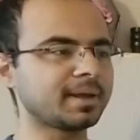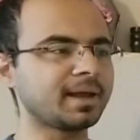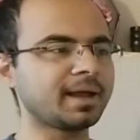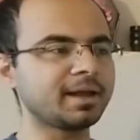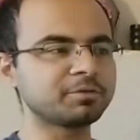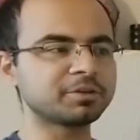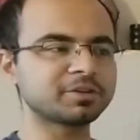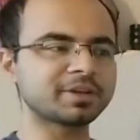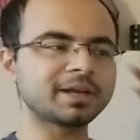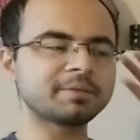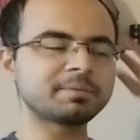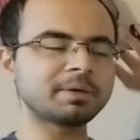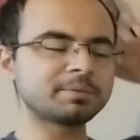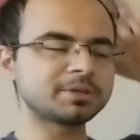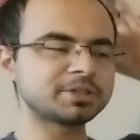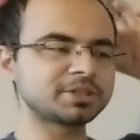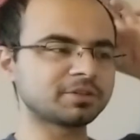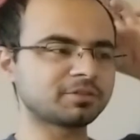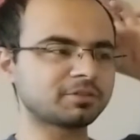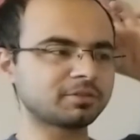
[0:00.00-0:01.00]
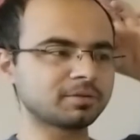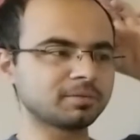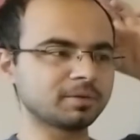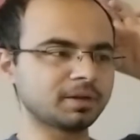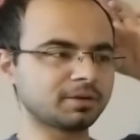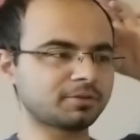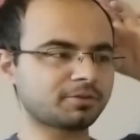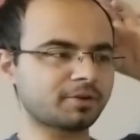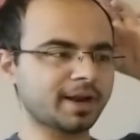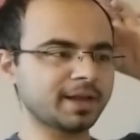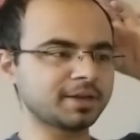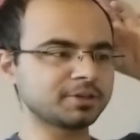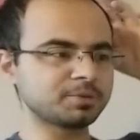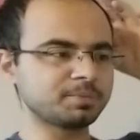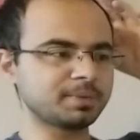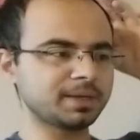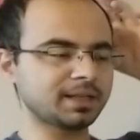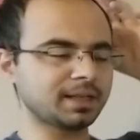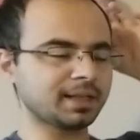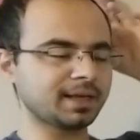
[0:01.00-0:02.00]
I was like, maybe she's trying to
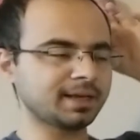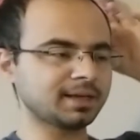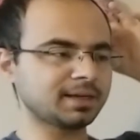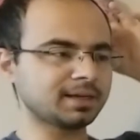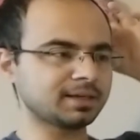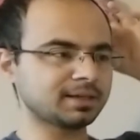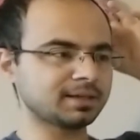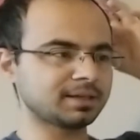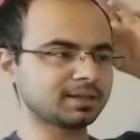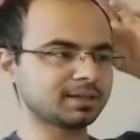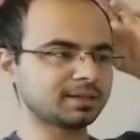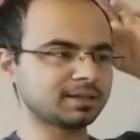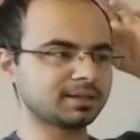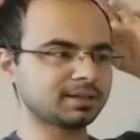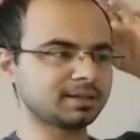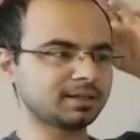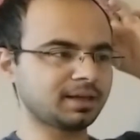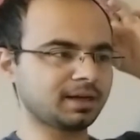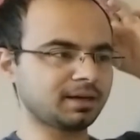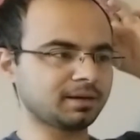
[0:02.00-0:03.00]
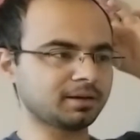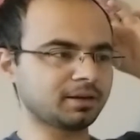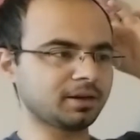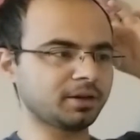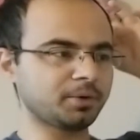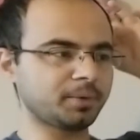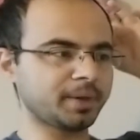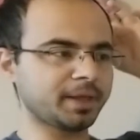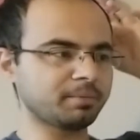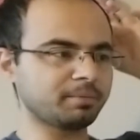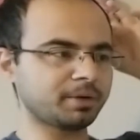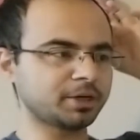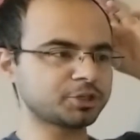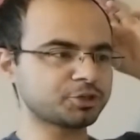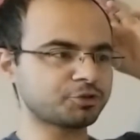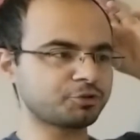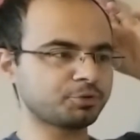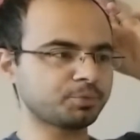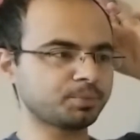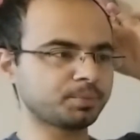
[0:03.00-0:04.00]
be like a glowing
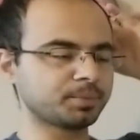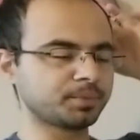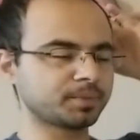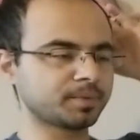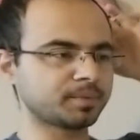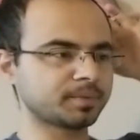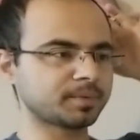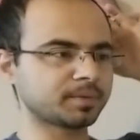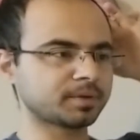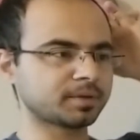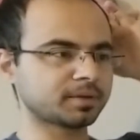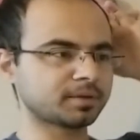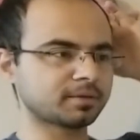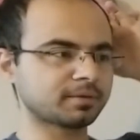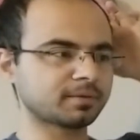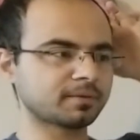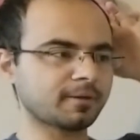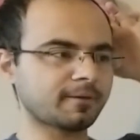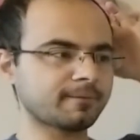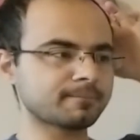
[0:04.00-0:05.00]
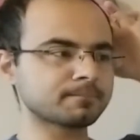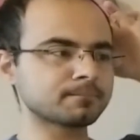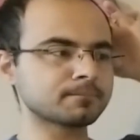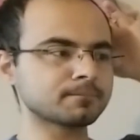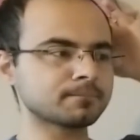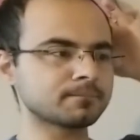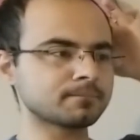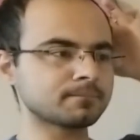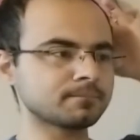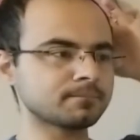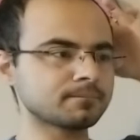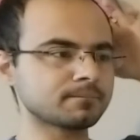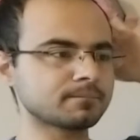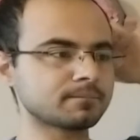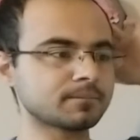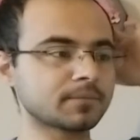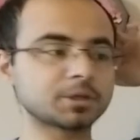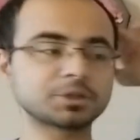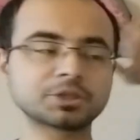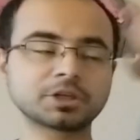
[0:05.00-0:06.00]
mushroom. She
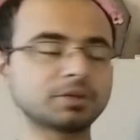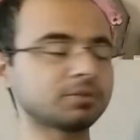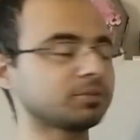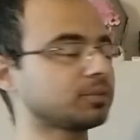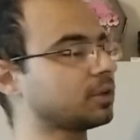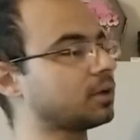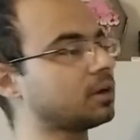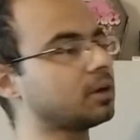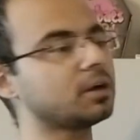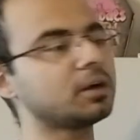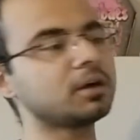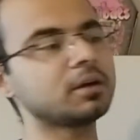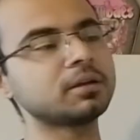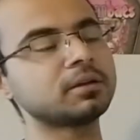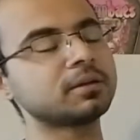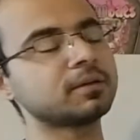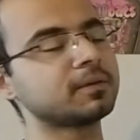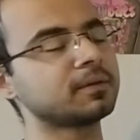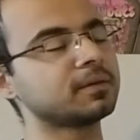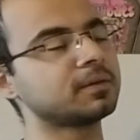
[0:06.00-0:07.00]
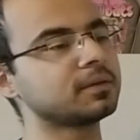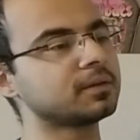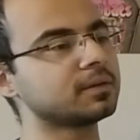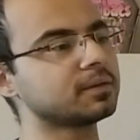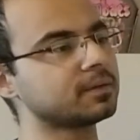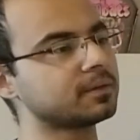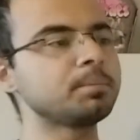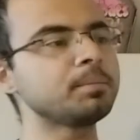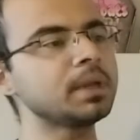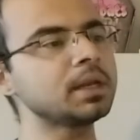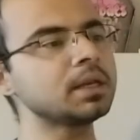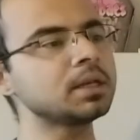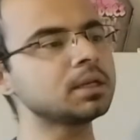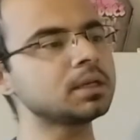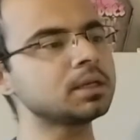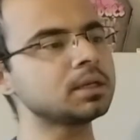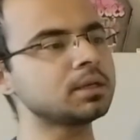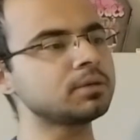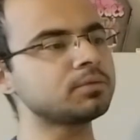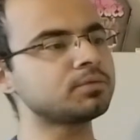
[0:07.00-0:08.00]
looks good.
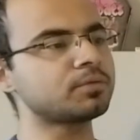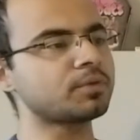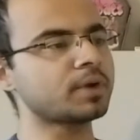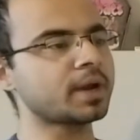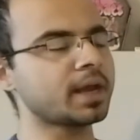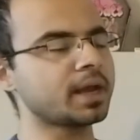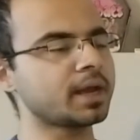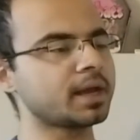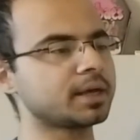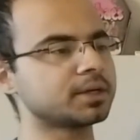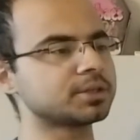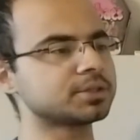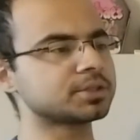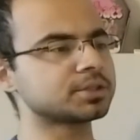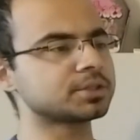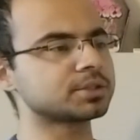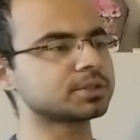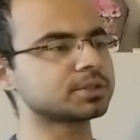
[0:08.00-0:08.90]
Minty fresh.